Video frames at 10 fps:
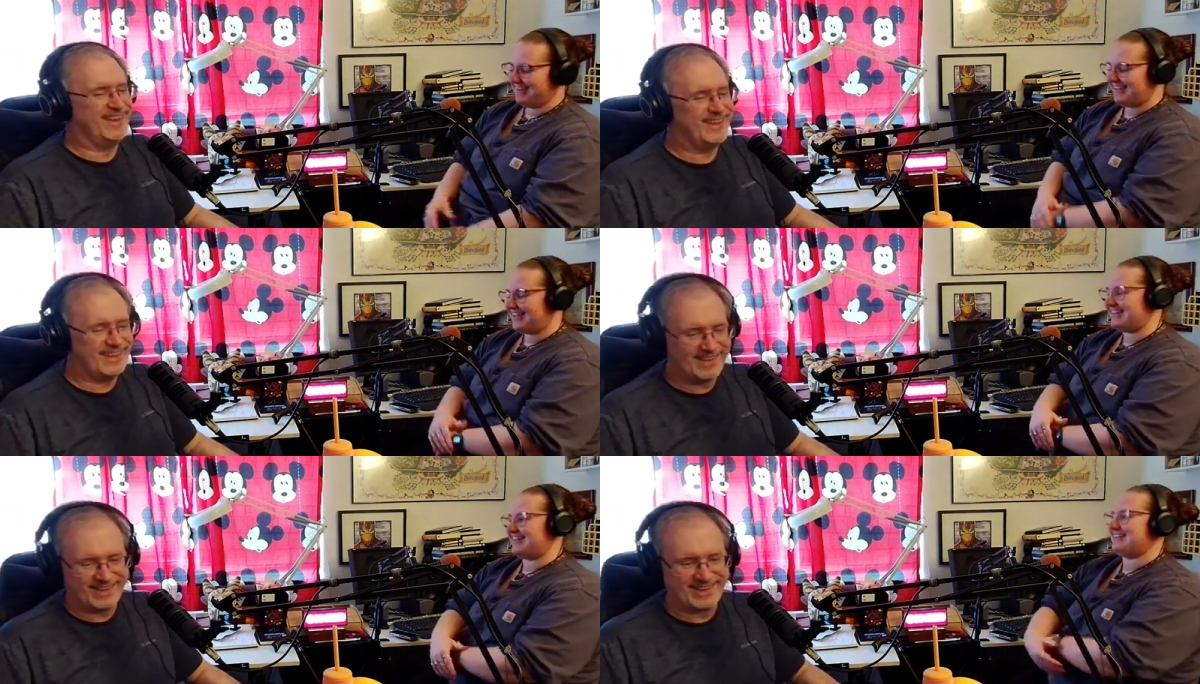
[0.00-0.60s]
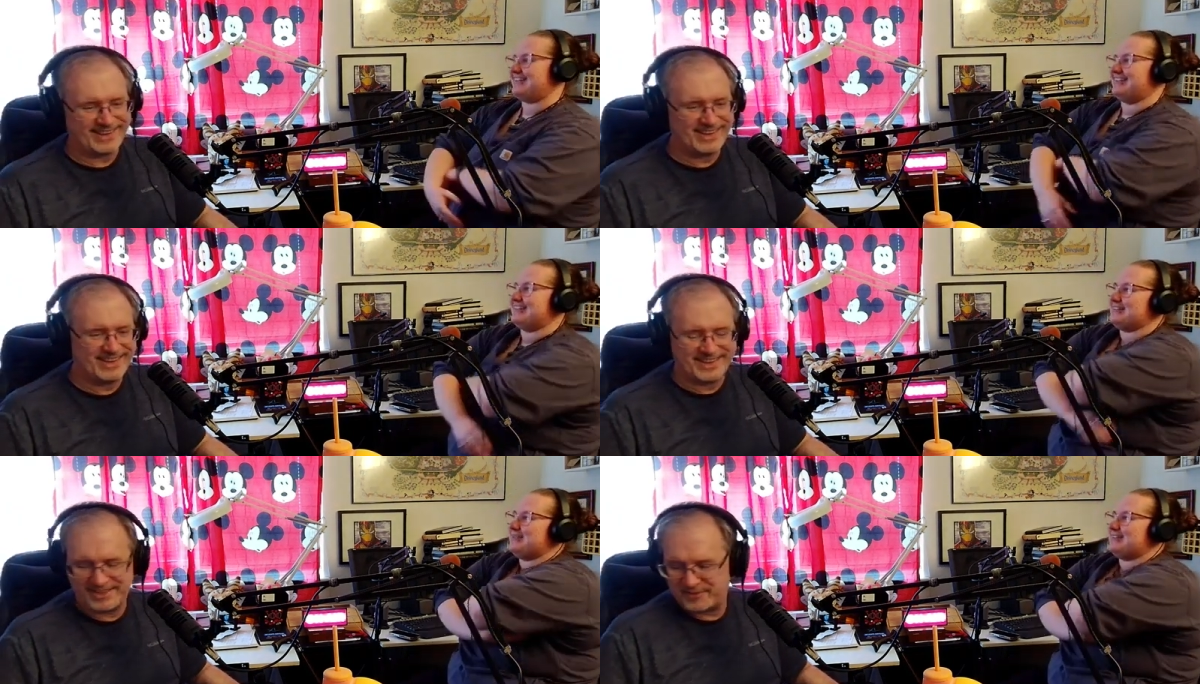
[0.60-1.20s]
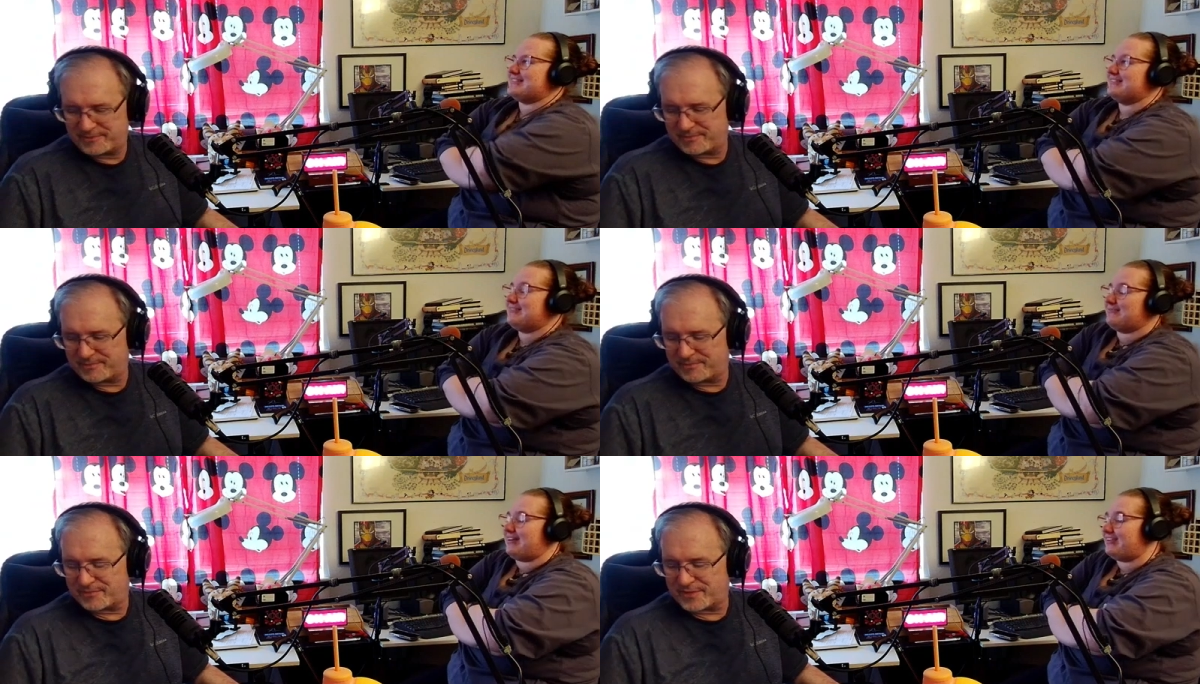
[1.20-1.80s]
Speaker 1: it is basically the
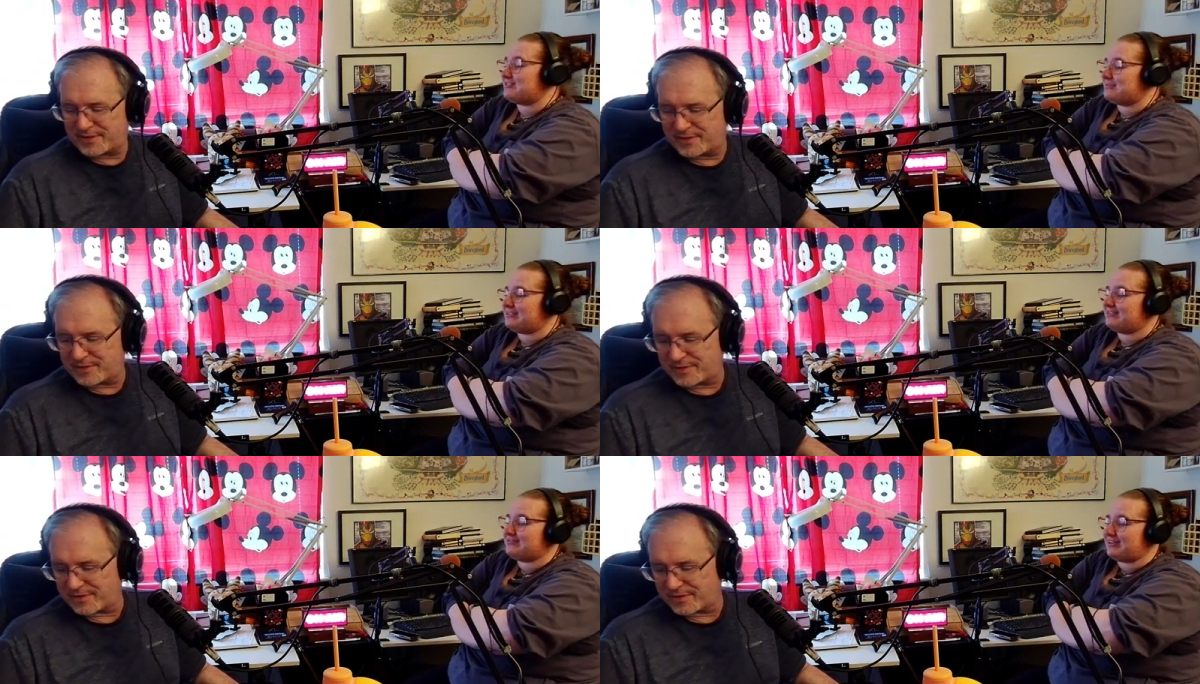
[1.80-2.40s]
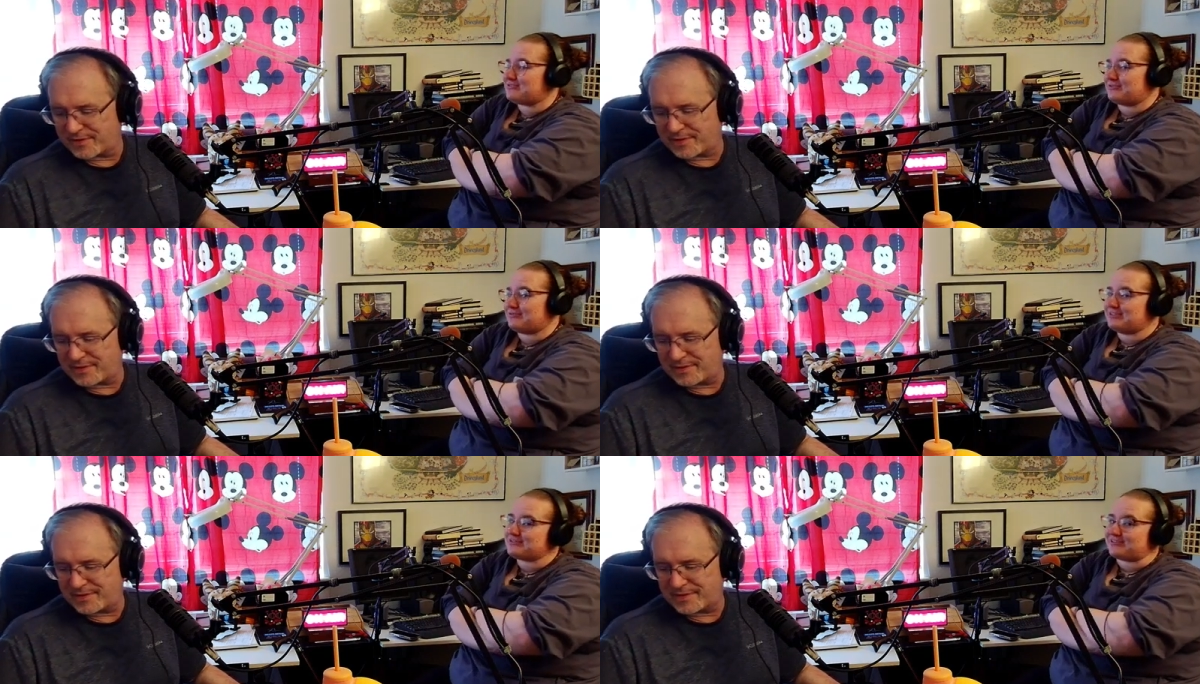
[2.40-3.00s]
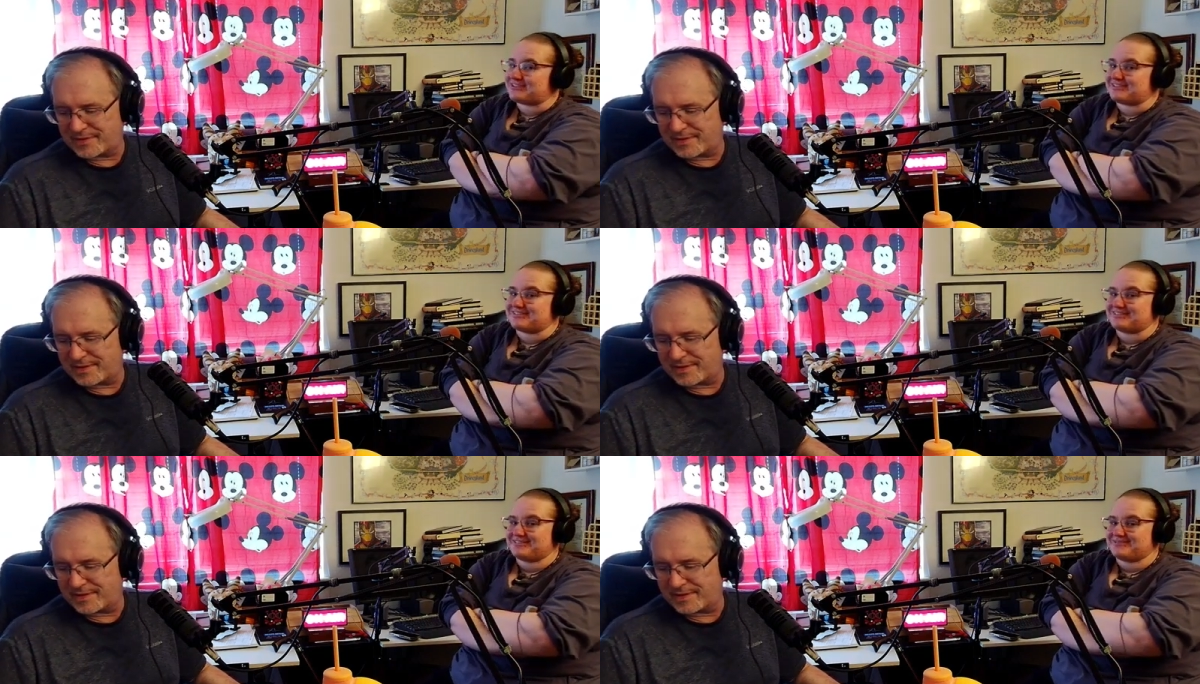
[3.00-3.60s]
management of natural
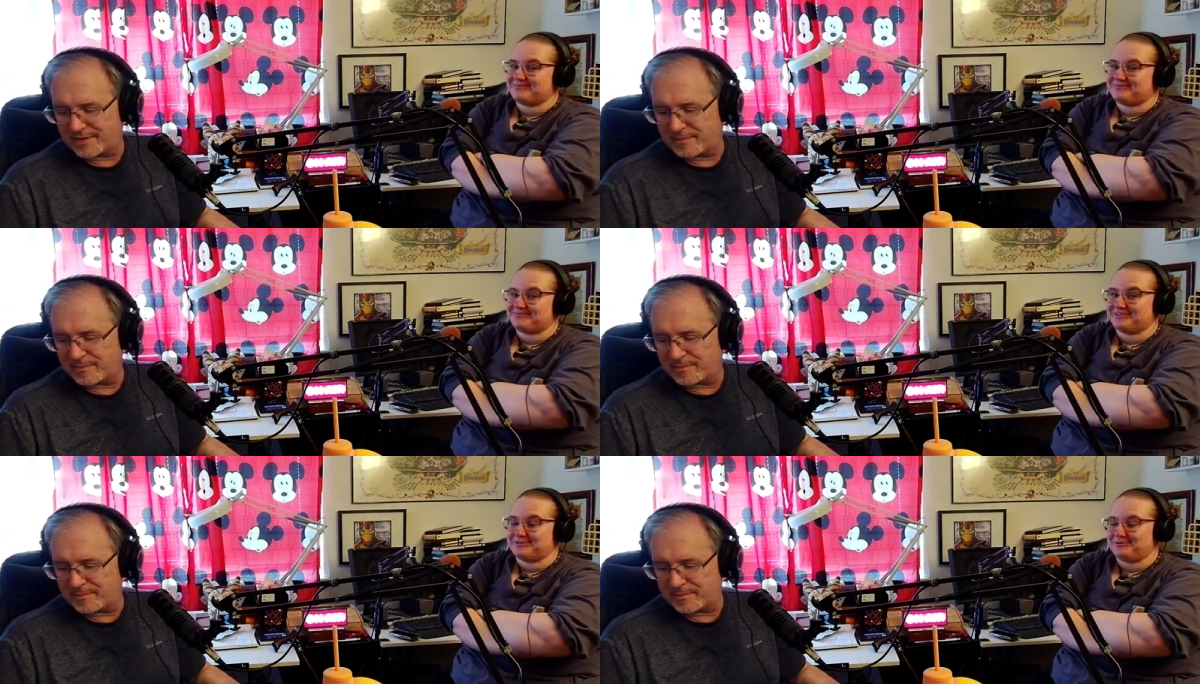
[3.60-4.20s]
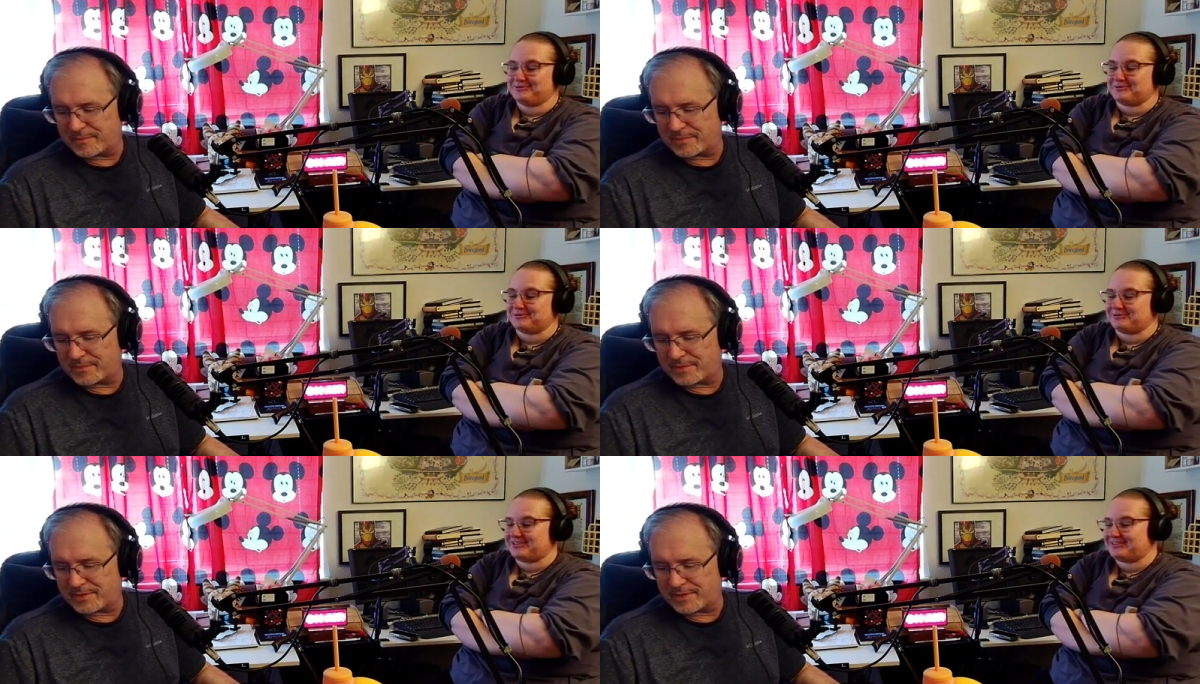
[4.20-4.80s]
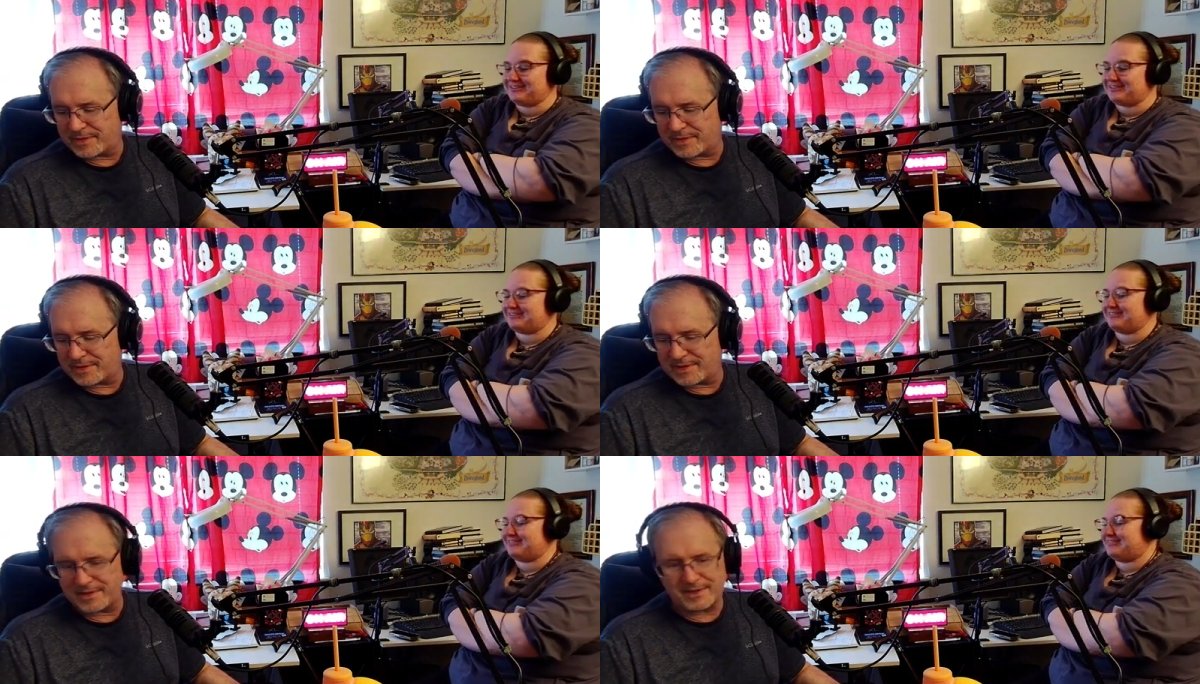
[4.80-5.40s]
resources. Ooh, ah. Uh...
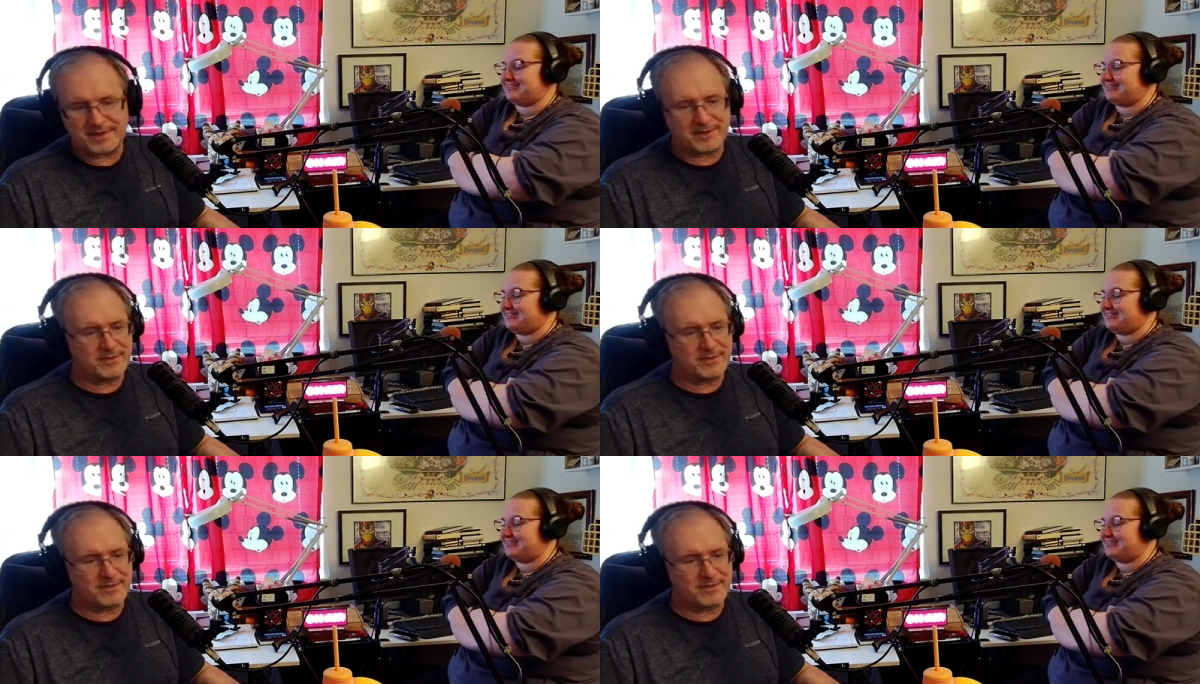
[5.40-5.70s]
I